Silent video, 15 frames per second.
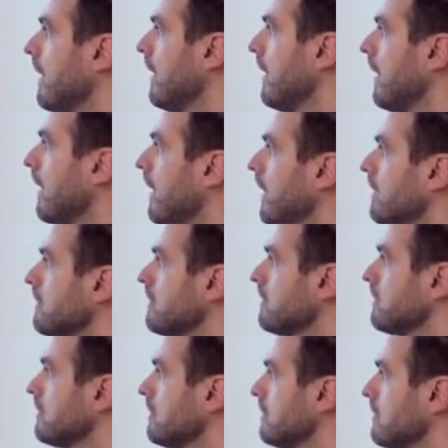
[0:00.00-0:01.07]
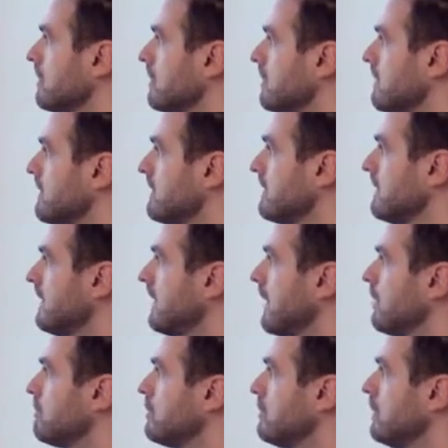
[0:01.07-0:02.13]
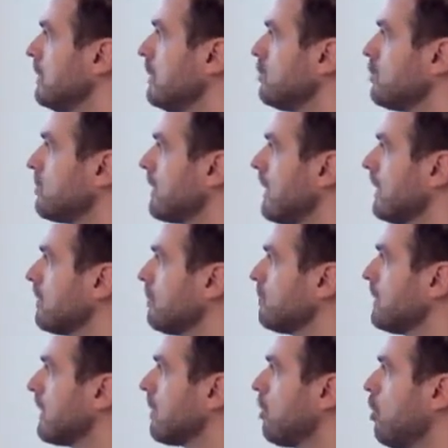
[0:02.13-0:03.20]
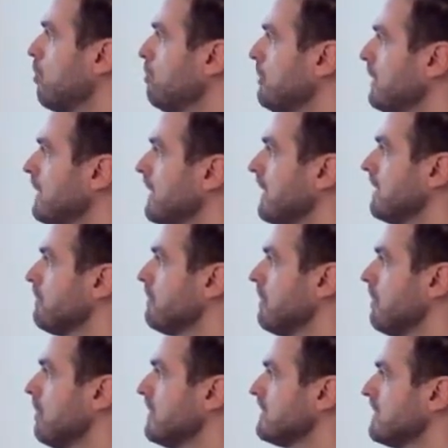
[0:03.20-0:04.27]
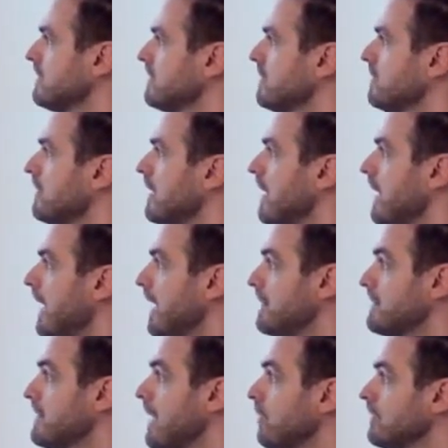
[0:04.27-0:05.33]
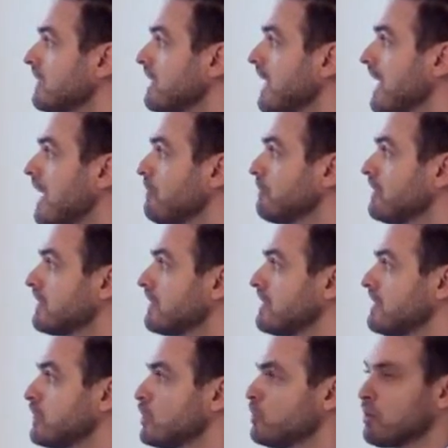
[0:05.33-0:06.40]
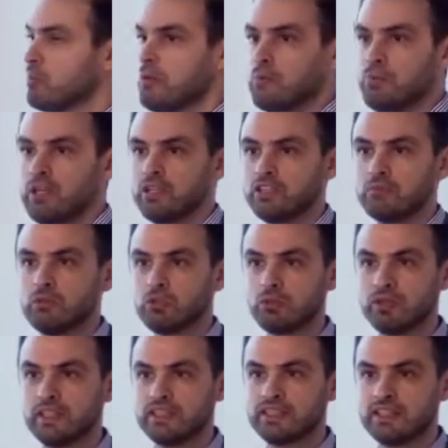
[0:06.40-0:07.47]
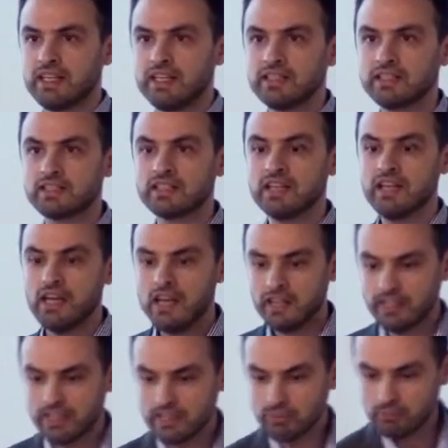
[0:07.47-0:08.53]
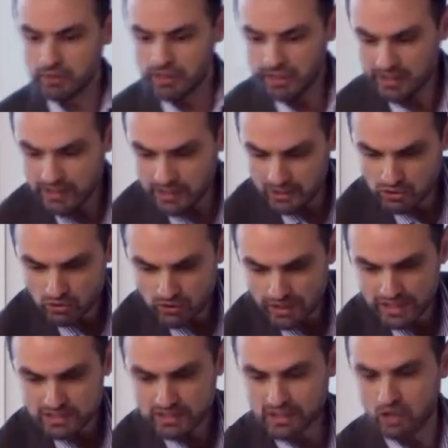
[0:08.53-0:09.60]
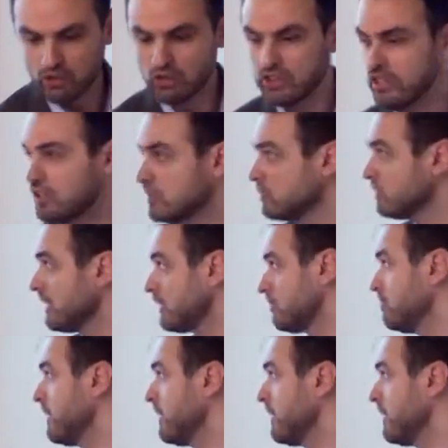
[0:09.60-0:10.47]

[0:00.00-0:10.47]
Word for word: And the C comes here together with the coupling and the velocity. And now that I have the transition probability between the states, I can apply a stochastic algorithm that